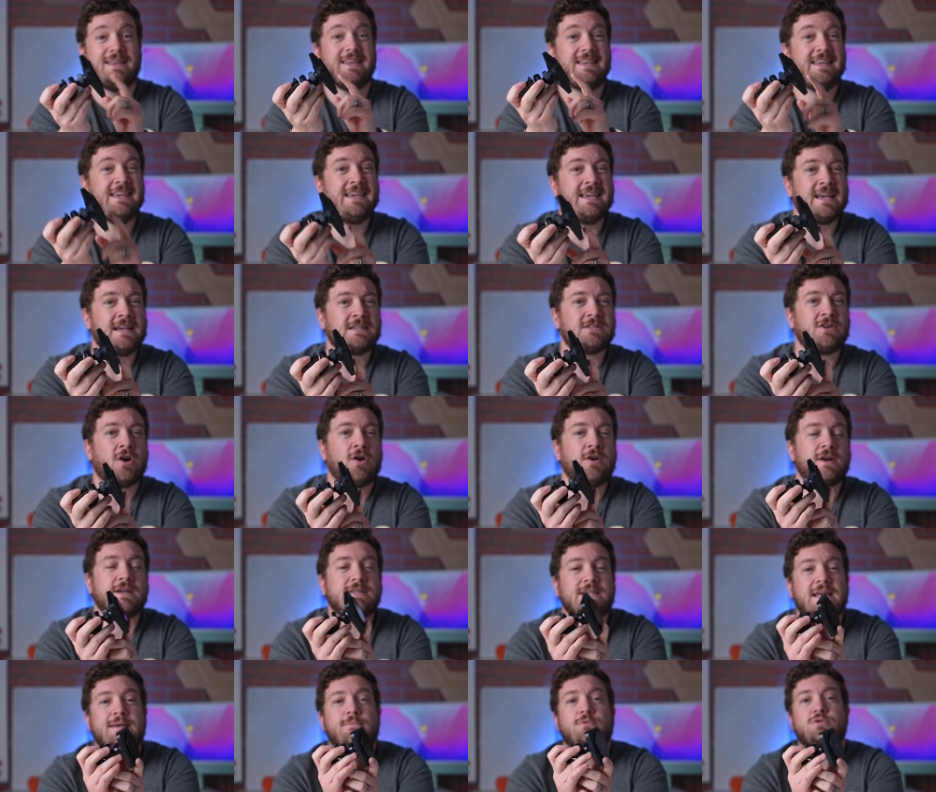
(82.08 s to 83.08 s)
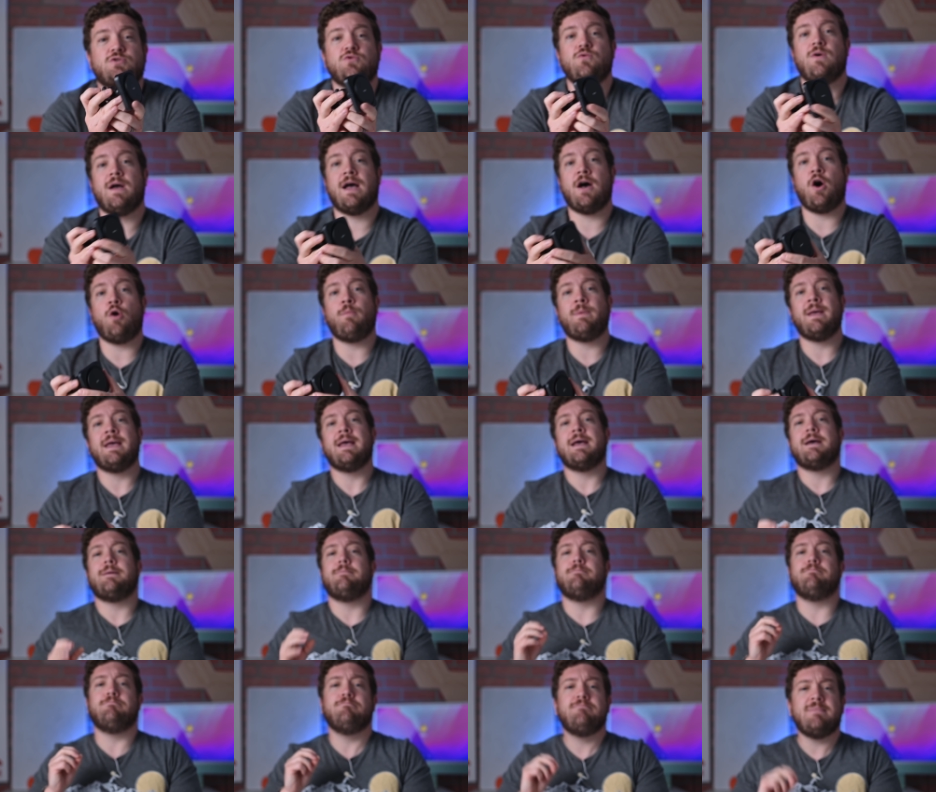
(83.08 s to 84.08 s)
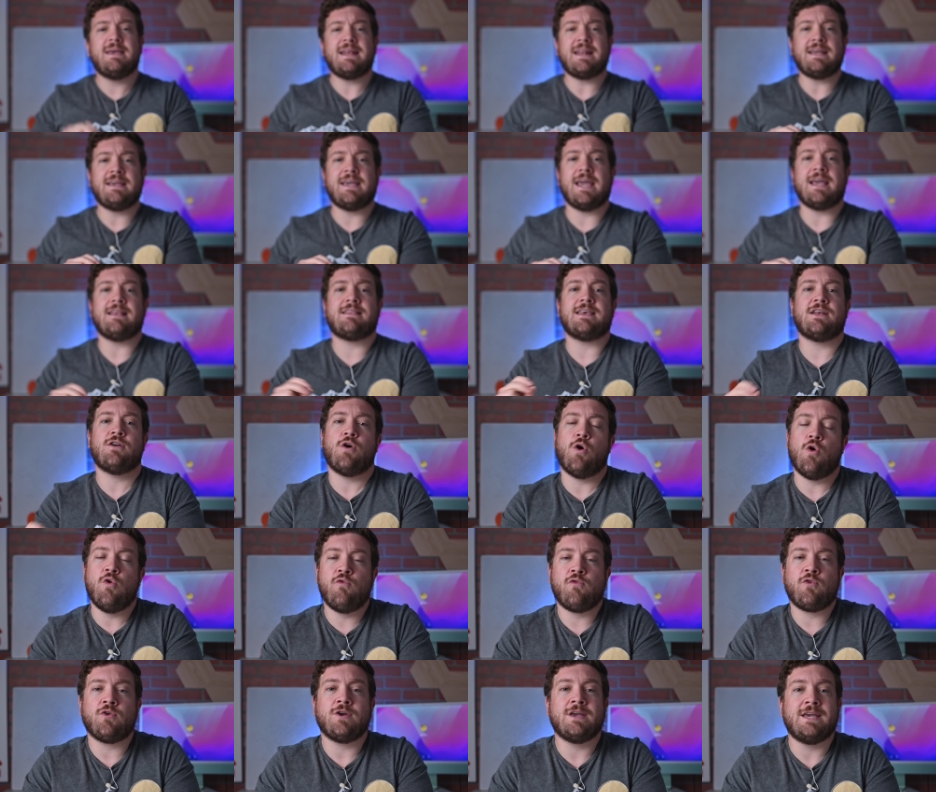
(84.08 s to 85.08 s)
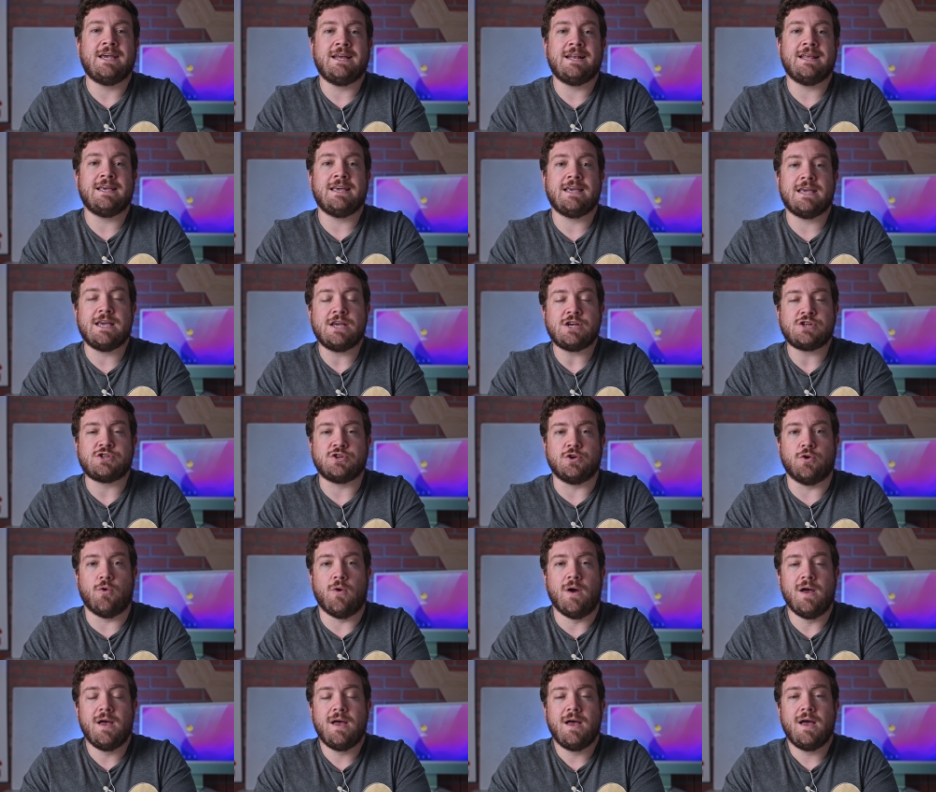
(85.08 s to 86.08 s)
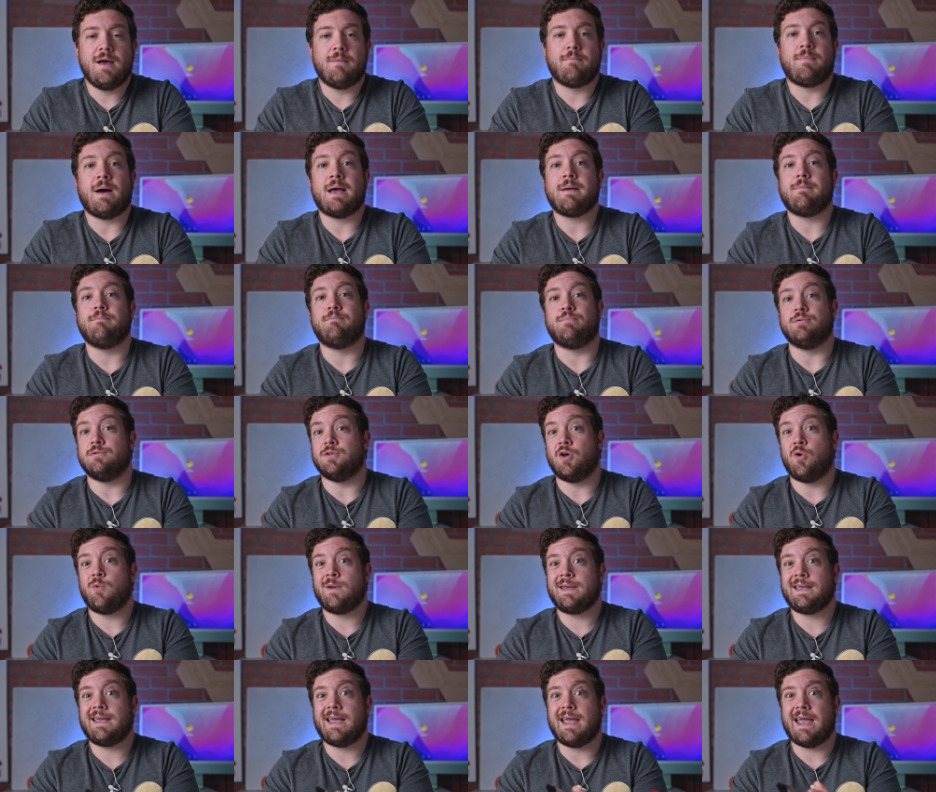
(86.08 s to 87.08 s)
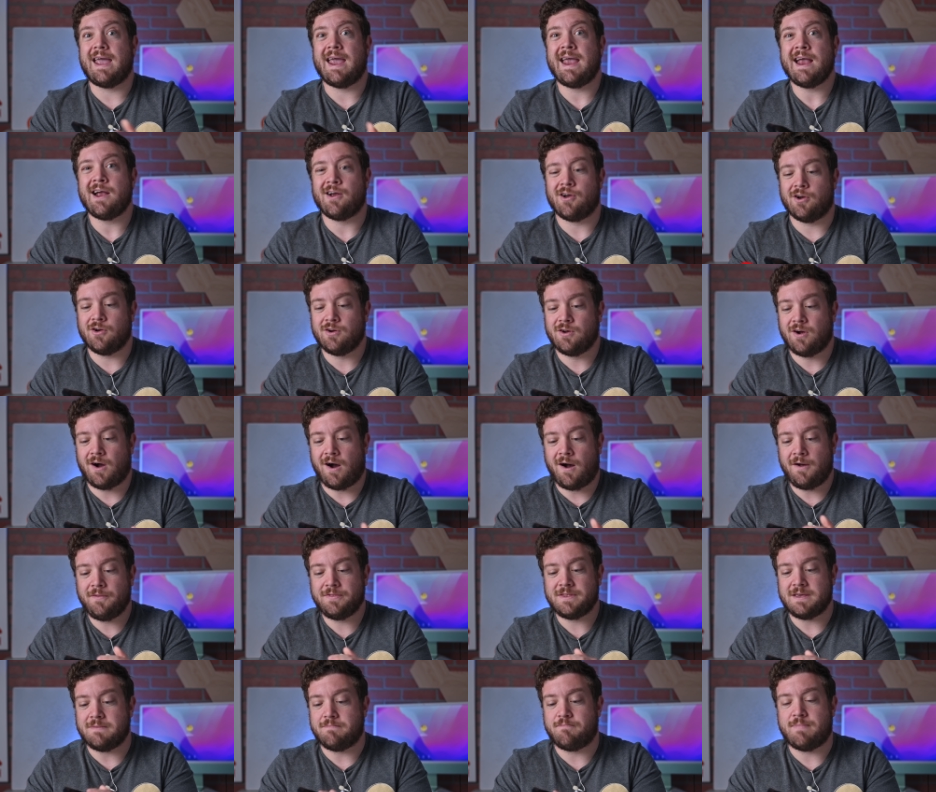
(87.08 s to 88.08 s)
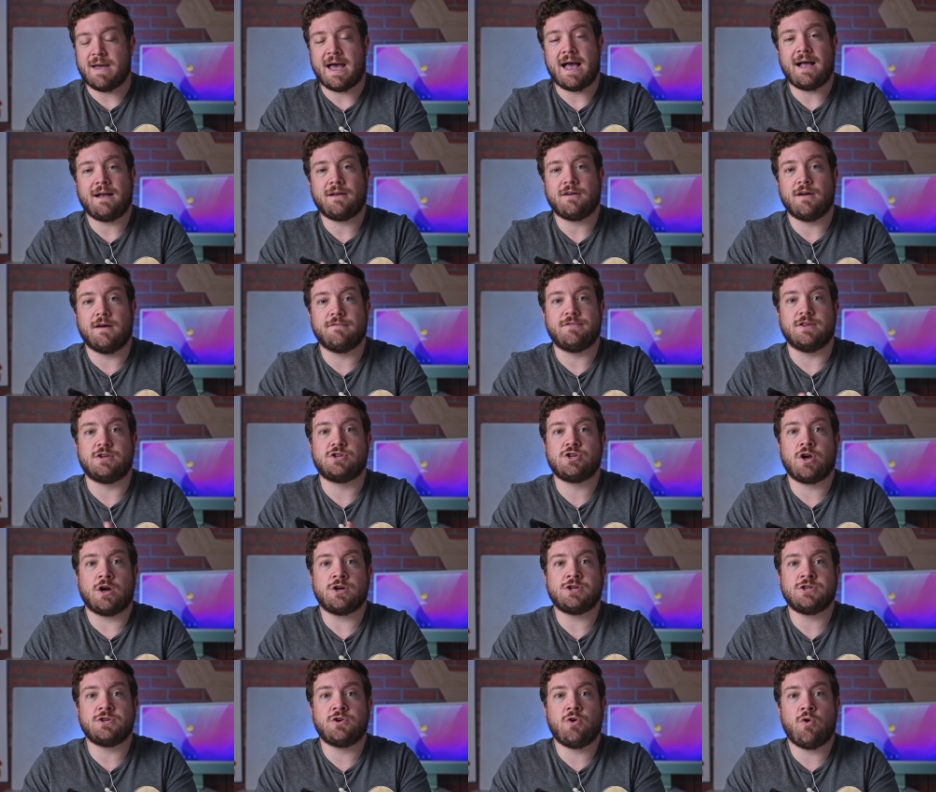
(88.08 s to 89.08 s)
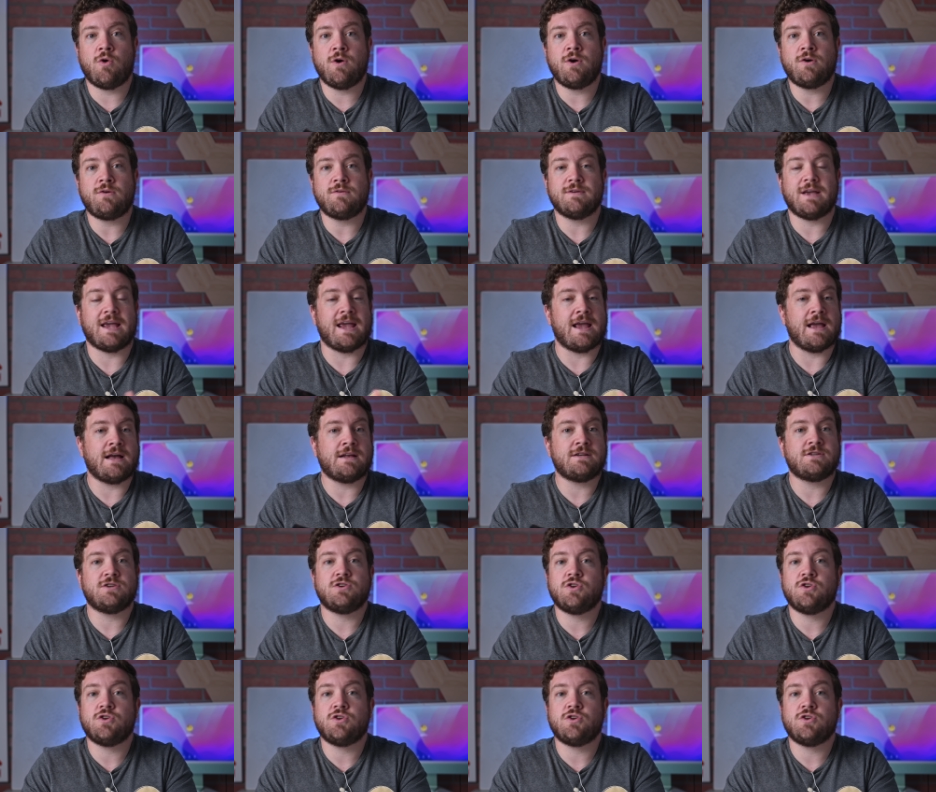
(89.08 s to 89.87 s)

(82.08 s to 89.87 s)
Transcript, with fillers: ESR is able to help mitigate that overheating issue by blowing air on the back of the charging coil and